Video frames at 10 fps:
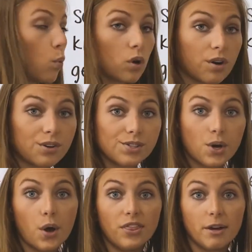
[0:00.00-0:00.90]

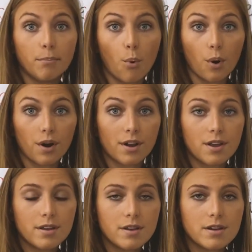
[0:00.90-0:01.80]
words on the board.
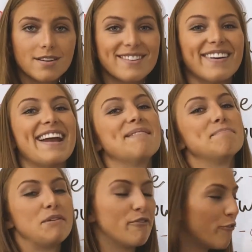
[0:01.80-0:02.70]
Right?
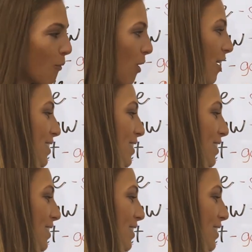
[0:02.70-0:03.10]
Before